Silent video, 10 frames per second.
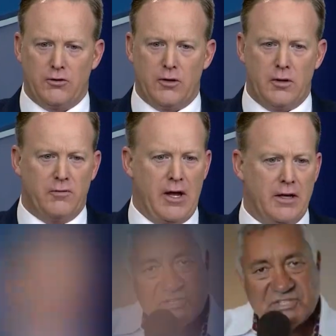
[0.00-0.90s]
the
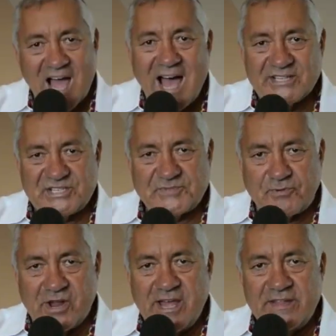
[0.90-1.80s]
event. Start
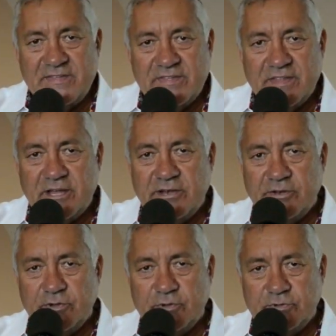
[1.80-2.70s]
spreading the
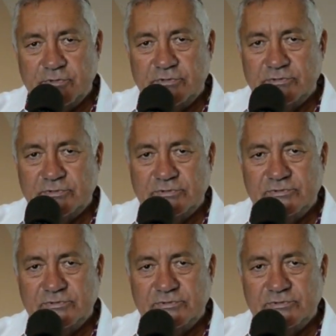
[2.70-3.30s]
news.